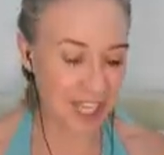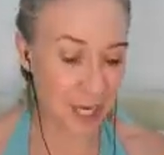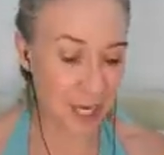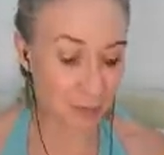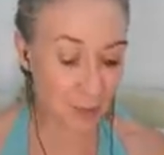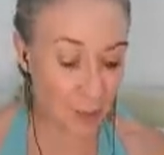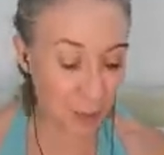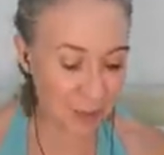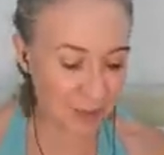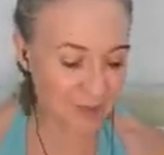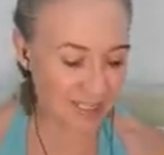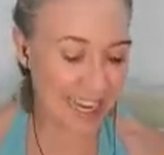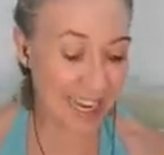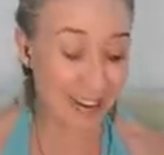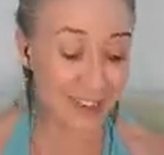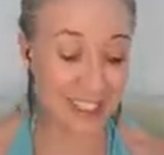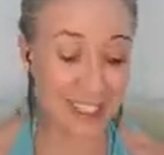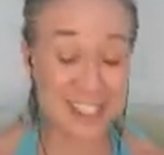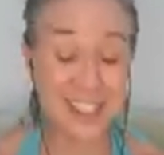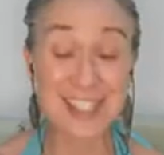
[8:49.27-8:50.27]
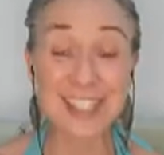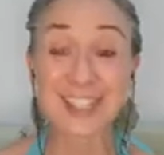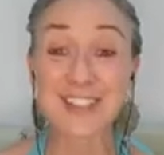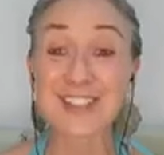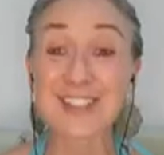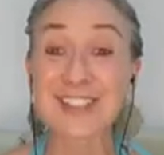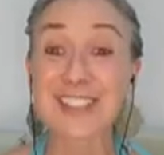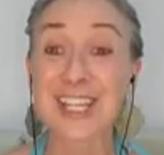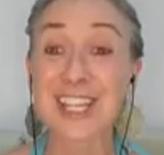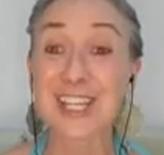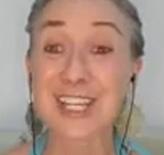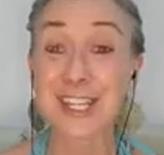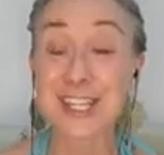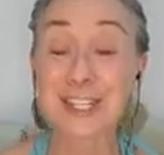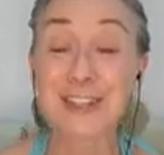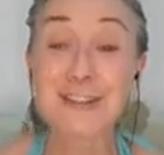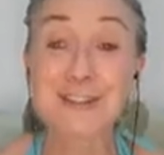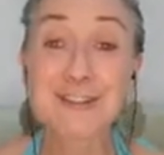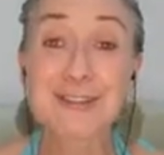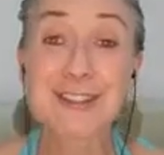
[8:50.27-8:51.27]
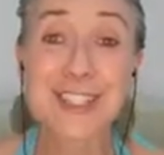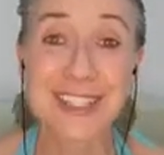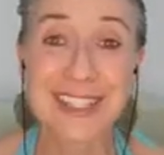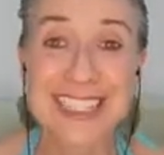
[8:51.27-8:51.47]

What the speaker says: I wrote them down because there's huge